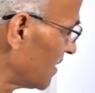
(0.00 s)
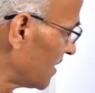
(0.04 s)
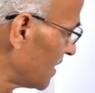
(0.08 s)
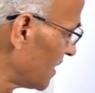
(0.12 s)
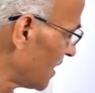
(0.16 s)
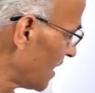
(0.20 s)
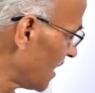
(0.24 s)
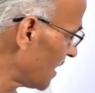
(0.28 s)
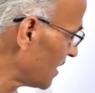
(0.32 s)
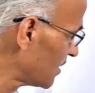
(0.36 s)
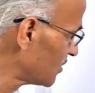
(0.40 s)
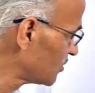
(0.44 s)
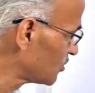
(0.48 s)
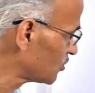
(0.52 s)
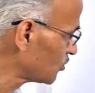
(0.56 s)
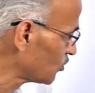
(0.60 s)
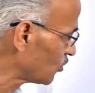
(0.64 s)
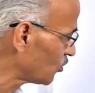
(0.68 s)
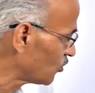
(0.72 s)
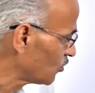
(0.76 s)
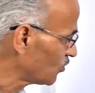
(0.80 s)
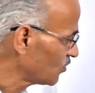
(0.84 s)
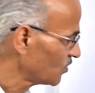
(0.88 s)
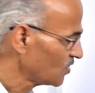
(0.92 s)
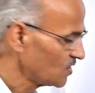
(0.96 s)

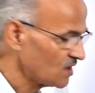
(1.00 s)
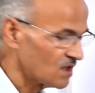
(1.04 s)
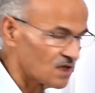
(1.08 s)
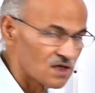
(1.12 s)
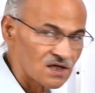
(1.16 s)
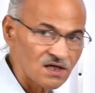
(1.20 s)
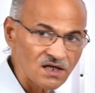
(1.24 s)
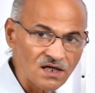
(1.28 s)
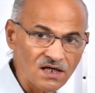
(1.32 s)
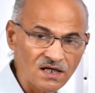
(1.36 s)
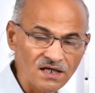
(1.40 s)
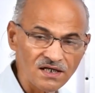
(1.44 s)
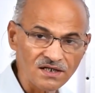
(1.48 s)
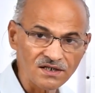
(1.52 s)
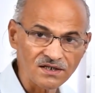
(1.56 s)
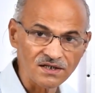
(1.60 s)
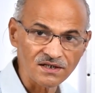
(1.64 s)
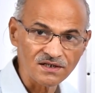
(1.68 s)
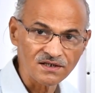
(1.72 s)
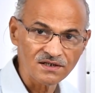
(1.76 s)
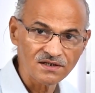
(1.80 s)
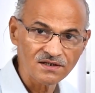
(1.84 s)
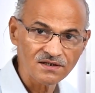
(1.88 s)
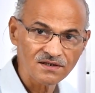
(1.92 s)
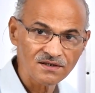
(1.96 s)
also
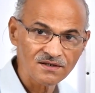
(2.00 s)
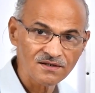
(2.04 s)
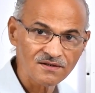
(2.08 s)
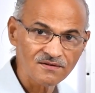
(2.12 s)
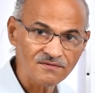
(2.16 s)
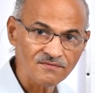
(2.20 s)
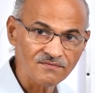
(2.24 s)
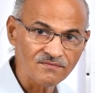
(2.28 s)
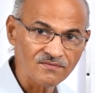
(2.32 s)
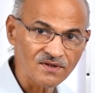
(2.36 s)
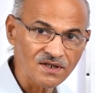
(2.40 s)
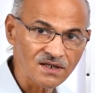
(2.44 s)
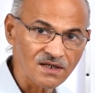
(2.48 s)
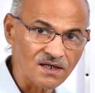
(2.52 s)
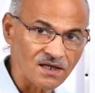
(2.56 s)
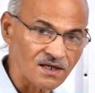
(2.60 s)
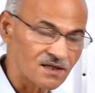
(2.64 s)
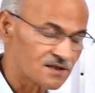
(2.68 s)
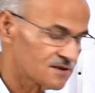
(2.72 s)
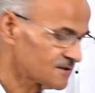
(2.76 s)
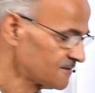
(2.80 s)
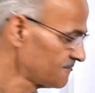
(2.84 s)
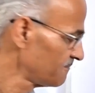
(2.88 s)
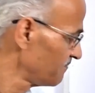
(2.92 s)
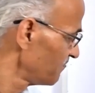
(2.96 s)
related
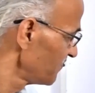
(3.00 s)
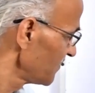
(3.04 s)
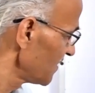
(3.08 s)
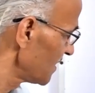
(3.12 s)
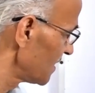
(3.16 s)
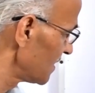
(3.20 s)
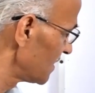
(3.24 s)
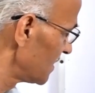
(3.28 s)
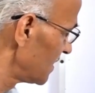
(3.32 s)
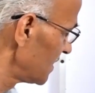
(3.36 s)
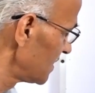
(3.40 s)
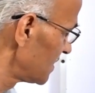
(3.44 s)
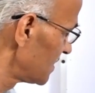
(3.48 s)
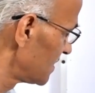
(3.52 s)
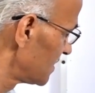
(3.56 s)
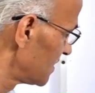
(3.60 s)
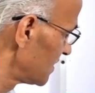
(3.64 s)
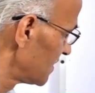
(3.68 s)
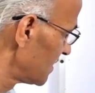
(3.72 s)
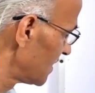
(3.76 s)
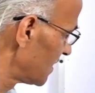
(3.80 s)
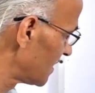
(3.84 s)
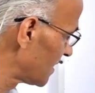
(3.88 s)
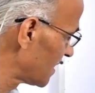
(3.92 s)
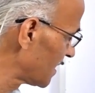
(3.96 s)
because this
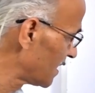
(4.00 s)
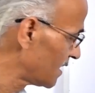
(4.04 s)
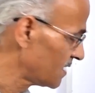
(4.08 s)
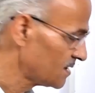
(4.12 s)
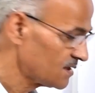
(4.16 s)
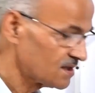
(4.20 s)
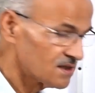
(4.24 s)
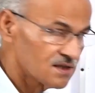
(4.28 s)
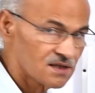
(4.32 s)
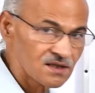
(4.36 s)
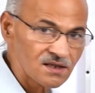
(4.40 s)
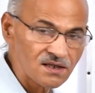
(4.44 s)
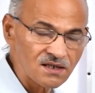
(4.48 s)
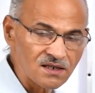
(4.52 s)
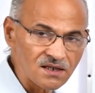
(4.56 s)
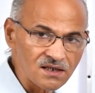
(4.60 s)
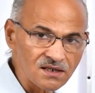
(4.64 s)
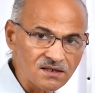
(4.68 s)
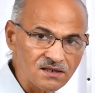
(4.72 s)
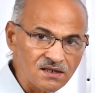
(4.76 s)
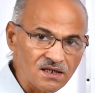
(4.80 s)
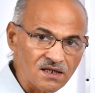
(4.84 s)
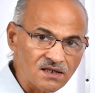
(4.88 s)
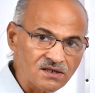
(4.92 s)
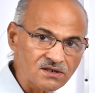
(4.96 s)
rat
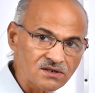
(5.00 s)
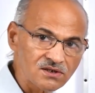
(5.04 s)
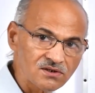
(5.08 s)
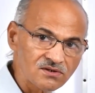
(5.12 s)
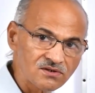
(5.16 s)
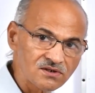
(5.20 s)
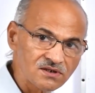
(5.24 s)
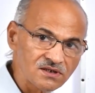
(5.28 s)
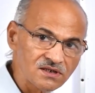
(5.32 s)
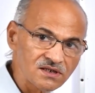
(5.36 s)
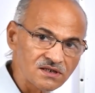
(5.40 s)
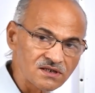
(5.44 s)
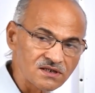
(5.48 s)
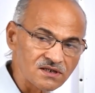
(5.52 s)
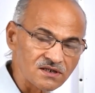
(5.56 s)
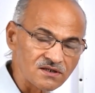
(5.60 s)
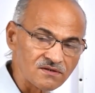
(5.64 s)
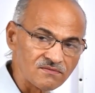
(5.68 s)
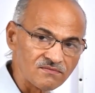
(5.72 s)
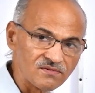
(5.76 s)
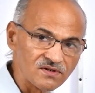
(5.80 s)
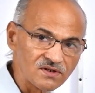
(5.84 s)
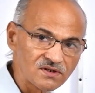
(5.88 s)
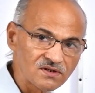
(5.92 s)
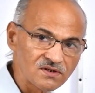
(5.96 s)
is
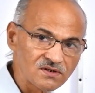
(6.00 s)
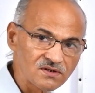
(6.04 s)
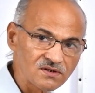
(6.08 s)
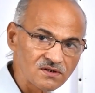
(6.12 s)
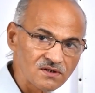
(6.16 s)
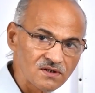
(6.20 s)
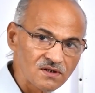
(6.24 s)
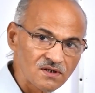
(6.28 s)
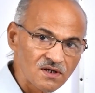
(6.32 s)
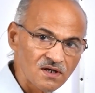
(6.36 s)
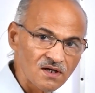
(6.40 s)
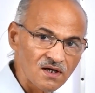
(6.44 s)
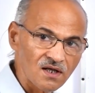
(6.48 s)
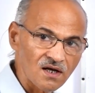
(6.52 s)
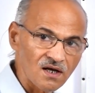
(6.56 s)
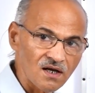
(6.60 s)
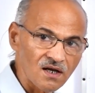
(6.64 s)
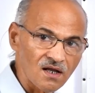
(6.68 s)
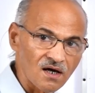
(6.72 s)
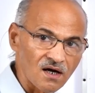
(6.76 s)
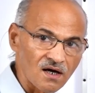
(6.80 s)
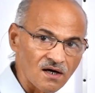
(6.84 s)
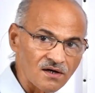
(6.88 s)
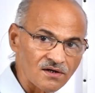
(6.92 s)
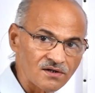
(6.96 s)
associated with
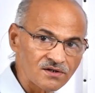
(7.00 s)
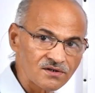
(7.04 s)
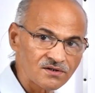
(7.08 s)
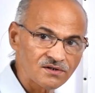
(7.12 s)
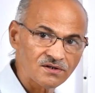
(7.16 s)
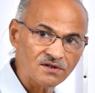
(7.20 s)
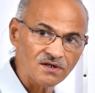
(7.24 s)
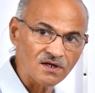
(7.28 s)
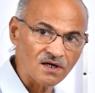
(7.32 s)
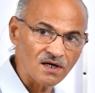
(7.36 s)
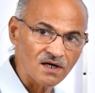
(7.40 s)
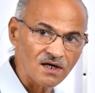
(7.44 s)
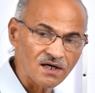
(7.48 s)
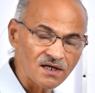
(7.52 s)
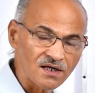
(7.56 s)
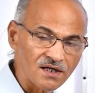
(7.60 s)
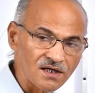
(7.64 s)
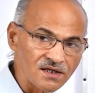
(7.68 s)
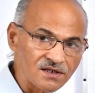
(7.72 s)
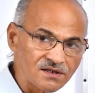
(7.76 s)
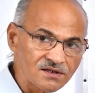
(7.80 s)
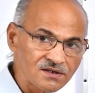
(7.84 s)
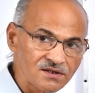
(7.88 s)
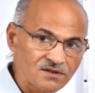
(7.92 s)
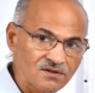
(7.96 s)
Lord
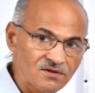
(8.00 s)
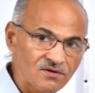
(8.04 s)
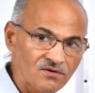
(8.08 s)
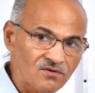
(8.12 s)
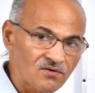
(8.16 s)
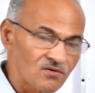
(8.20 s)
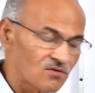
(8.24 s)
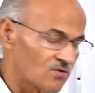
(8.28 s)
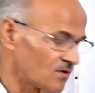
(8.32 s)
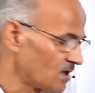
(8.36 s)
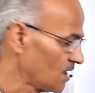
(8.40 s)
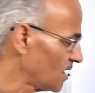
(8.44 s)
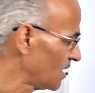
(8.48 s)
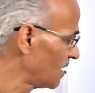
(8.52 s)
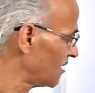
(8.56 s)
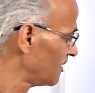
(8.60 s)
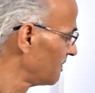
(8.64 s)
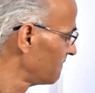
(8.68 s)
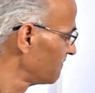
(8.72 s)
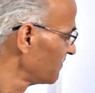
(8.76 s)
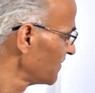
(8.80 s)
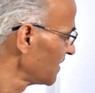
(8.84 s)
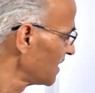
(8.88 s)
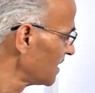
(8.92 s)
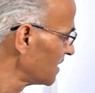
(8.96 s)
Ganesh, while
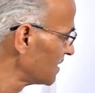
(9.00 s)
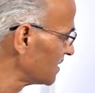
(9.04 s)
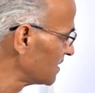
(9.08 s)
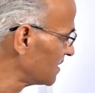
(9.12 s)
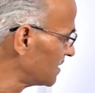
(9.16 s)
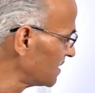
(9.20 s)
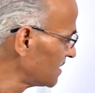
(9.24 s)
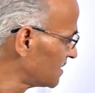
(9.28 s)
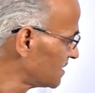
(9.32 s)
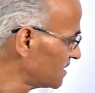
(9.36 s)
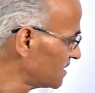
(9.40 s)
this